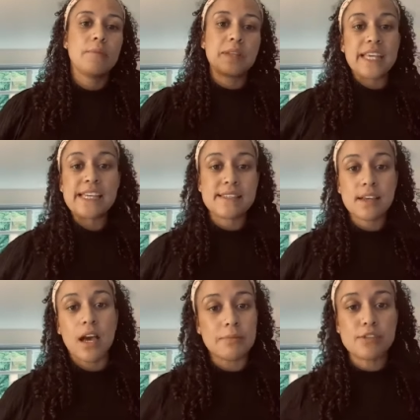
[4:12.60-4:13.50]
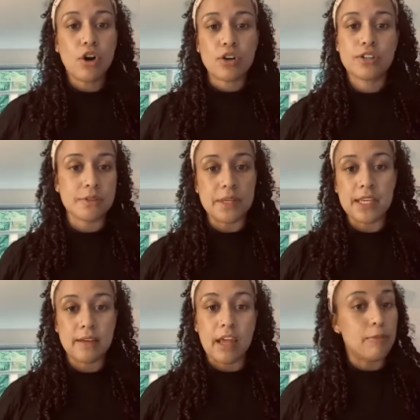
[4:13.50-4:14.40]
Please come and talk to
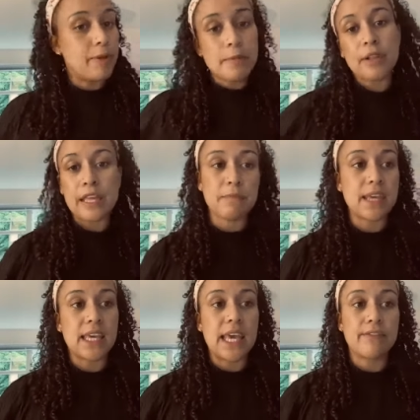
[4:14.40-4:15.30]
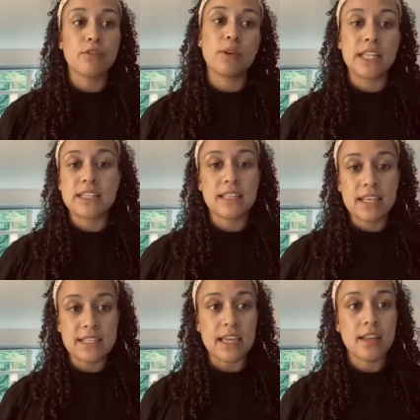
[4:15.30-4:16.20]
me or people like me if you're willing to
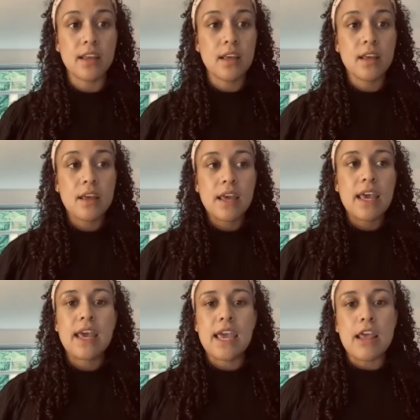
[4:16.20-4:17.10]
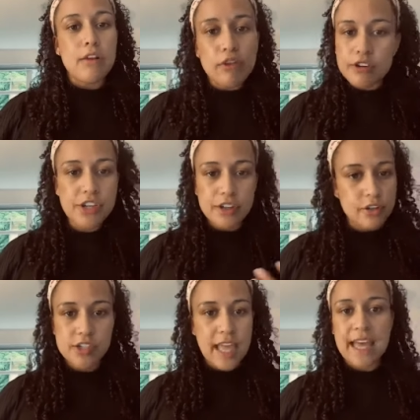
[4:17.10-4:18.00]
listen. In order to
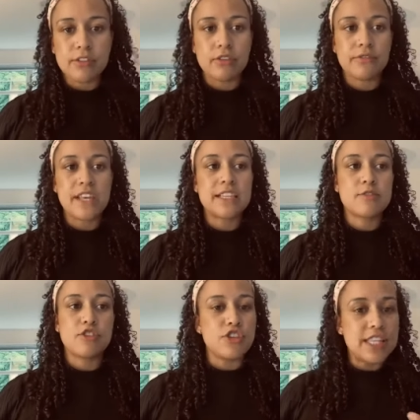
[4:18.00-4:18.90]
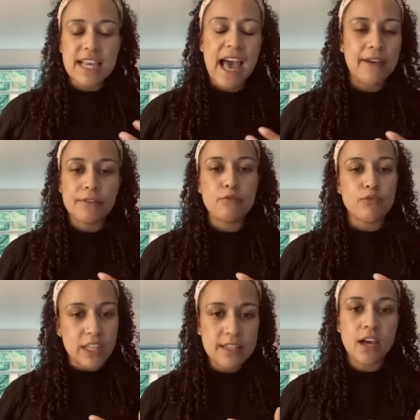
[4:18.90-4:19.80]
understand all of this, you need to have
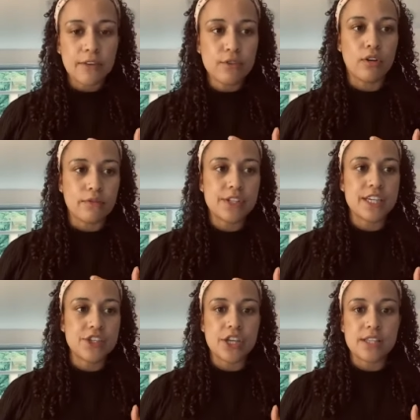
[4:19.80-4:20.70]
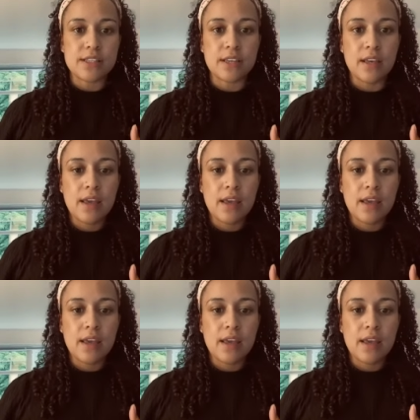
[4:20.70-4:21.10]
really tough conversations.